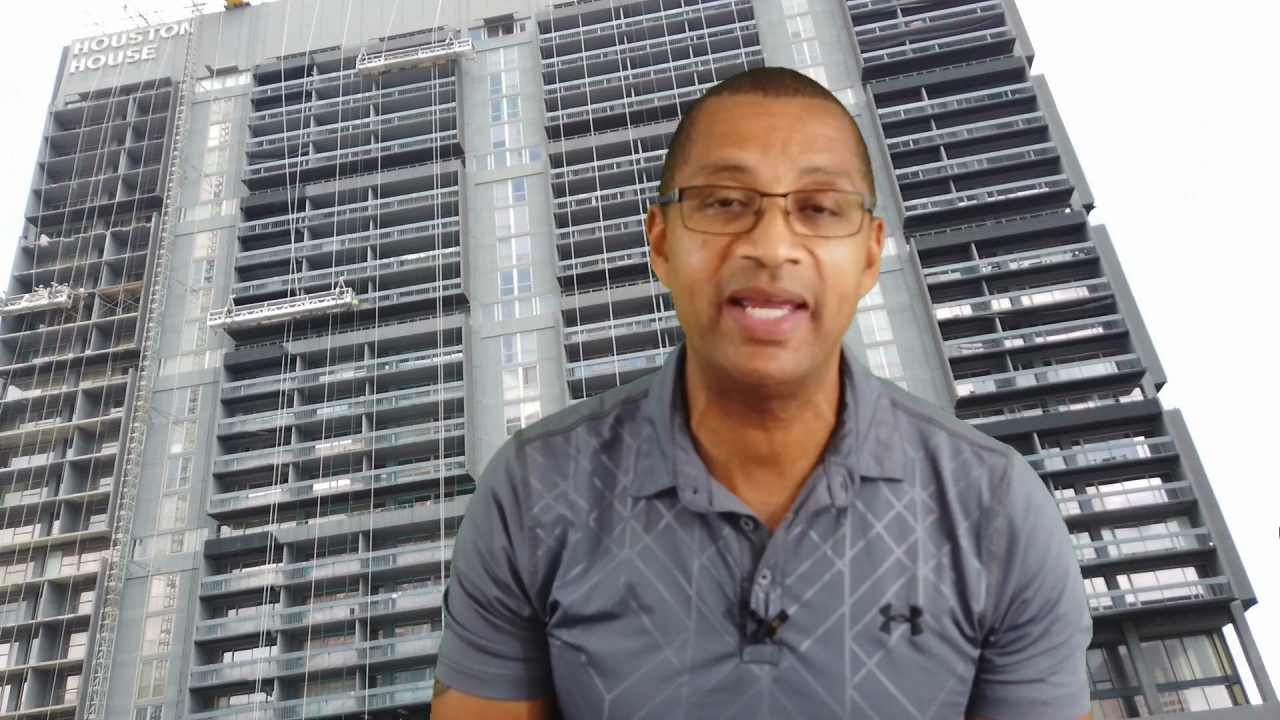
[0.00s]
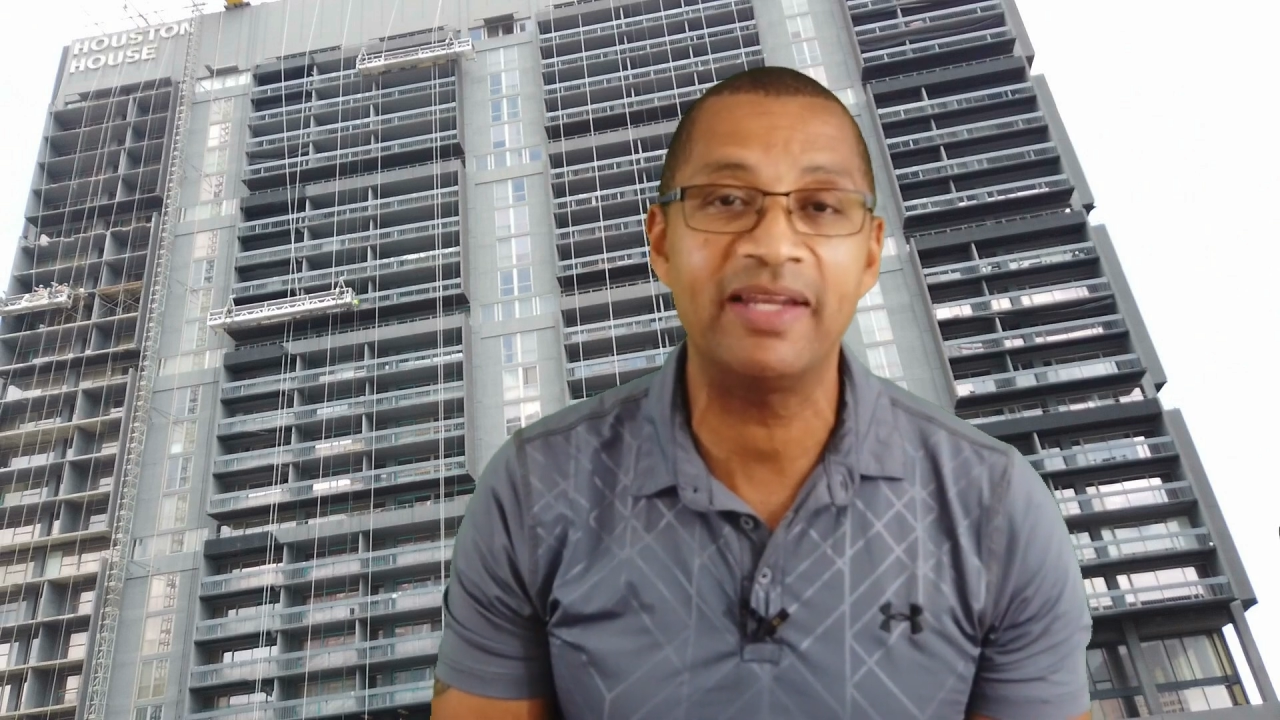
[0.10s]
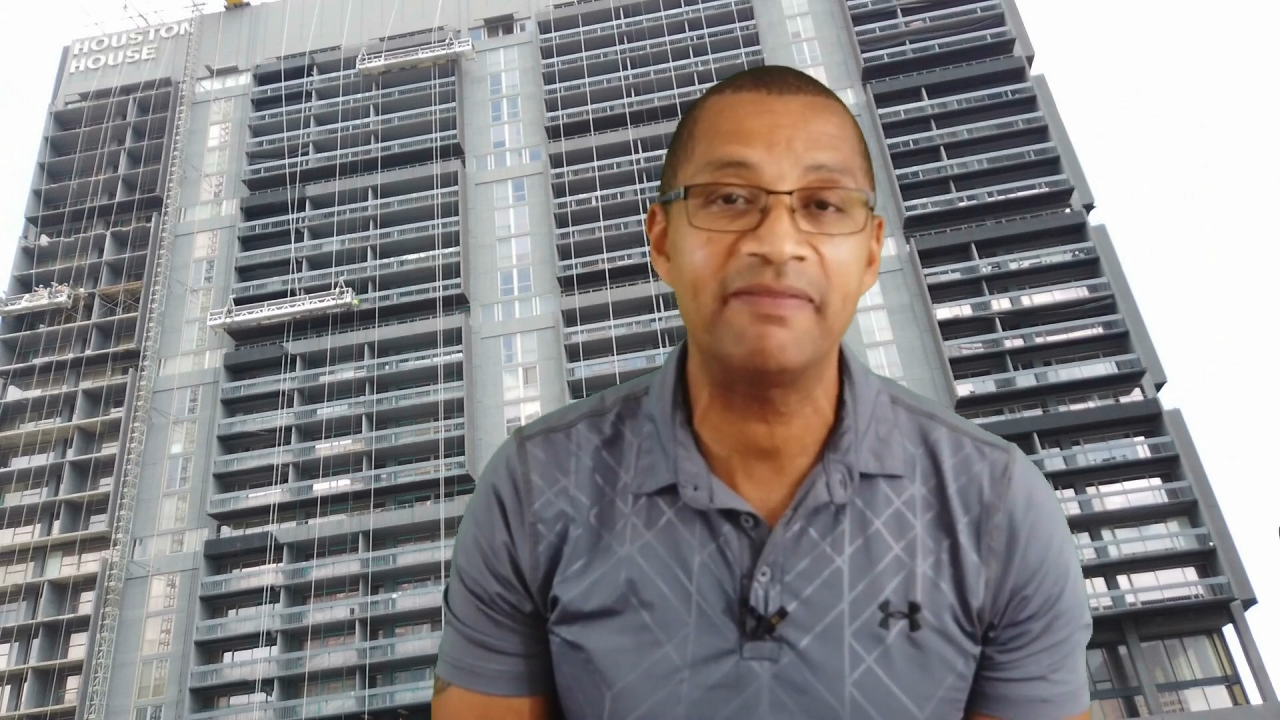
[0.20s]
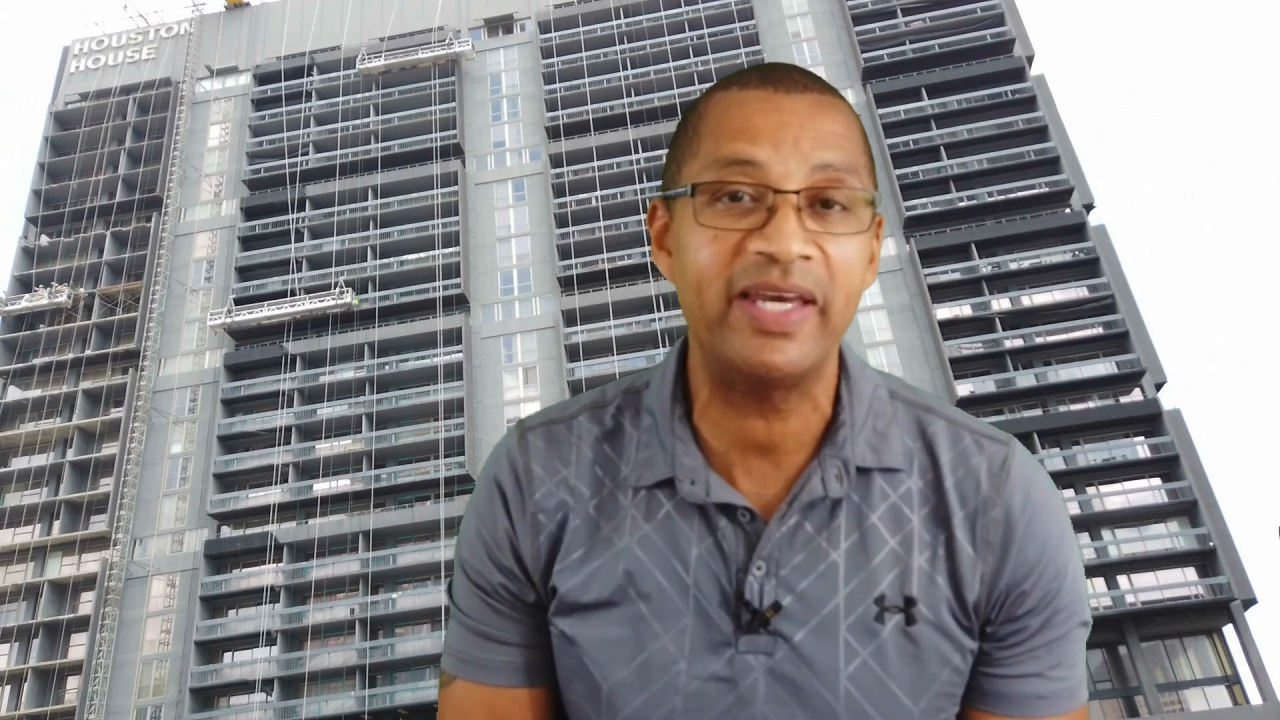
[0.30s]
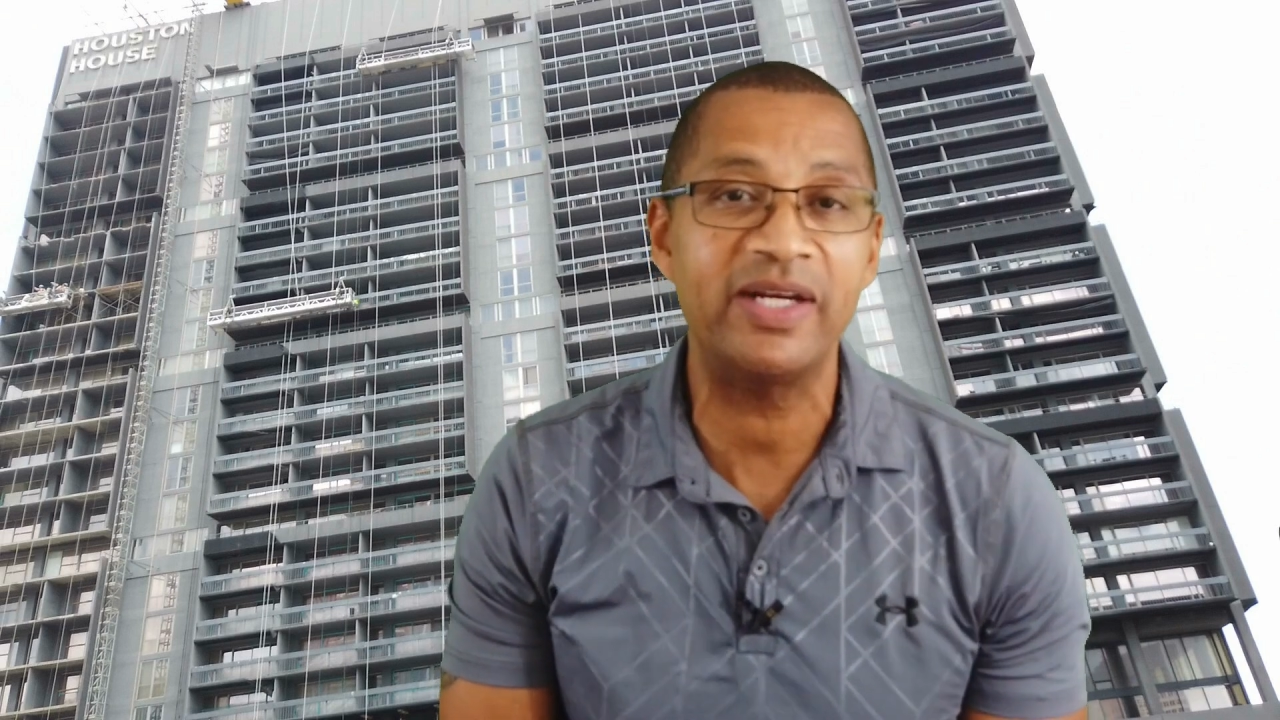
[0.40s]

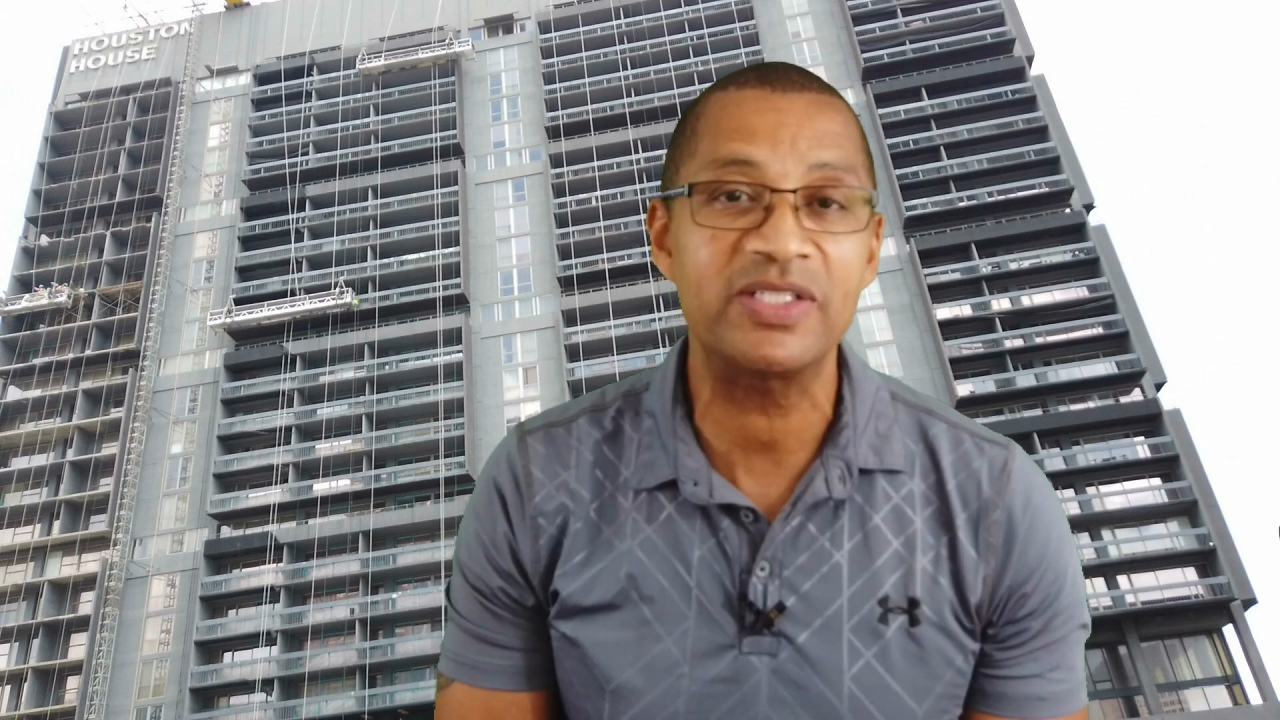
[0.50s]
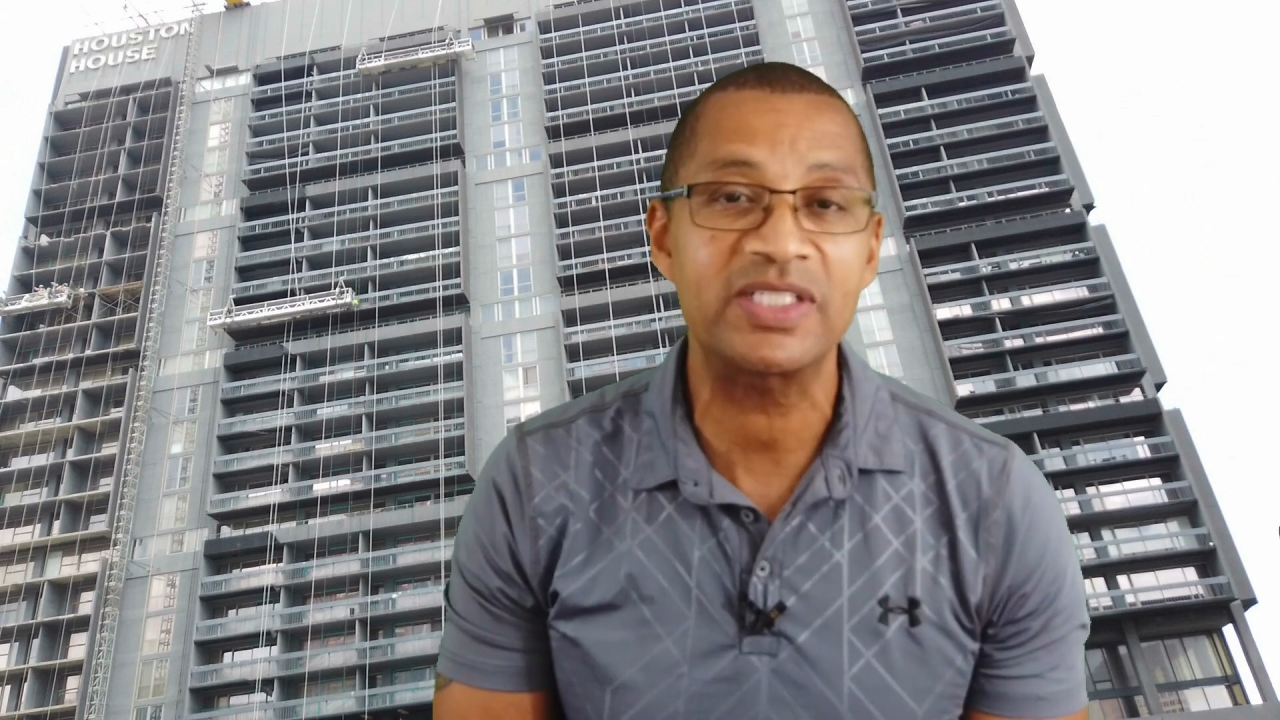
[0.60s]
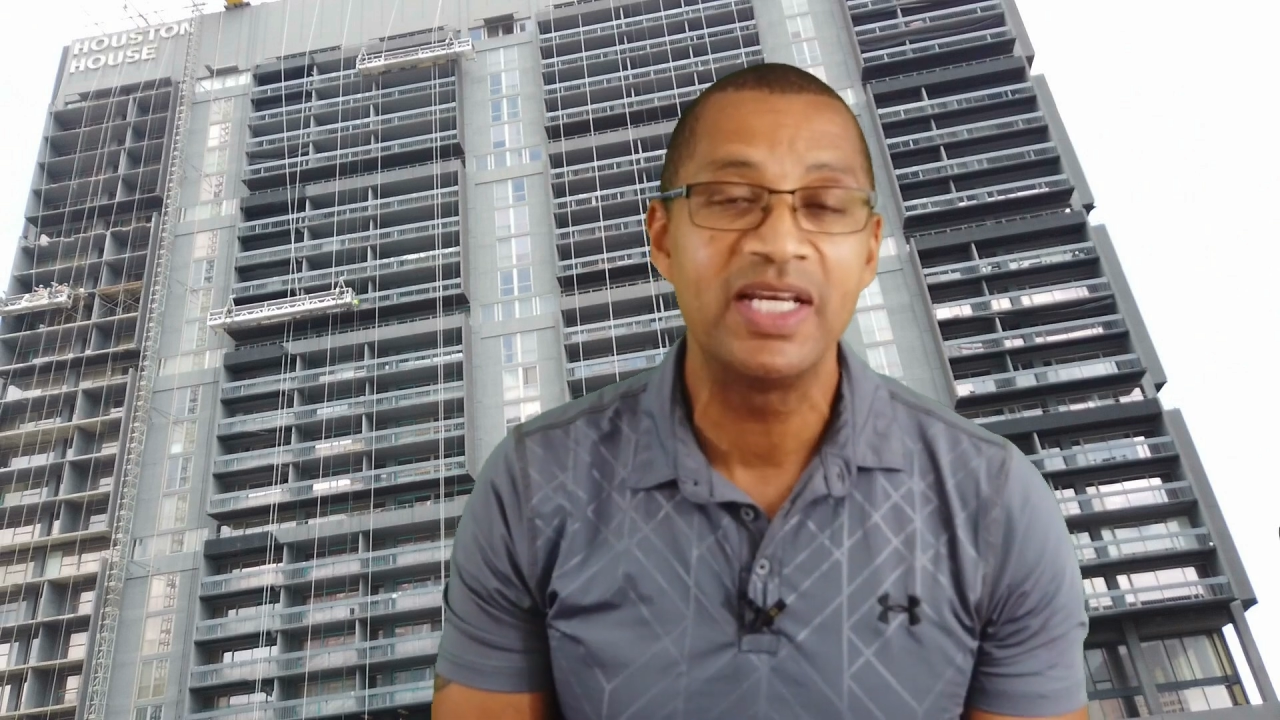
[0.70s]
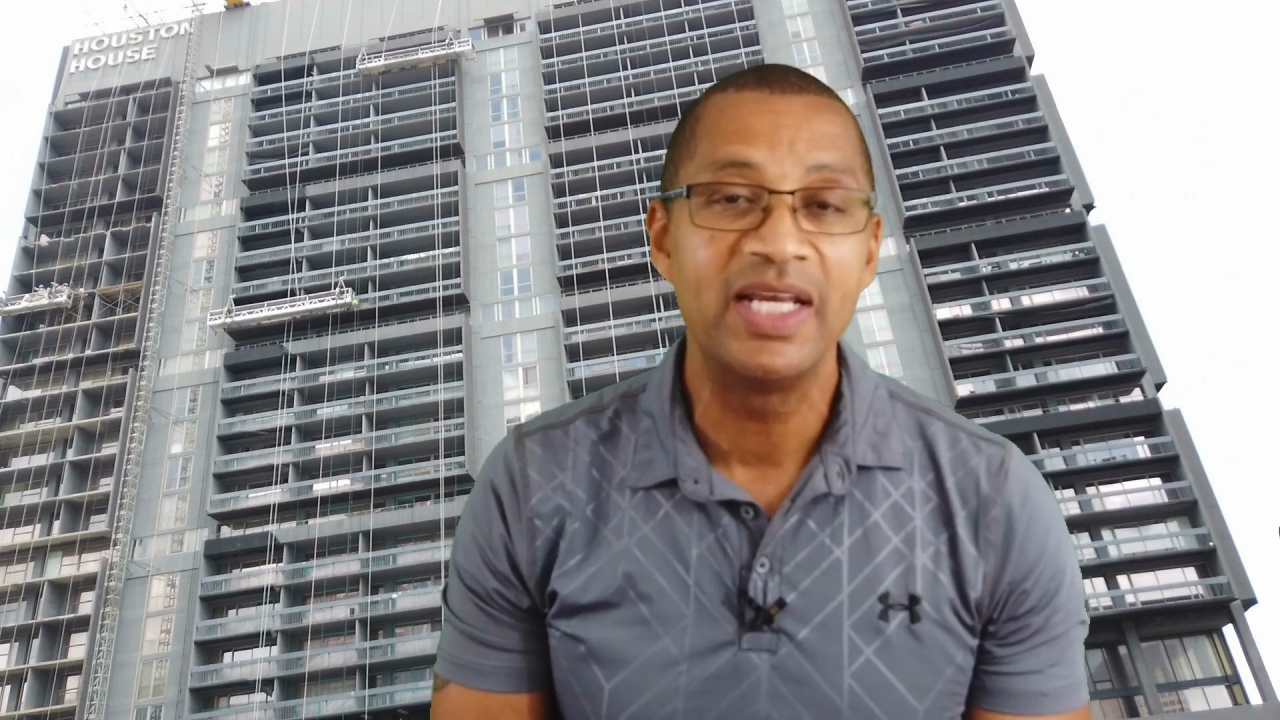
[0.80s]
elevators.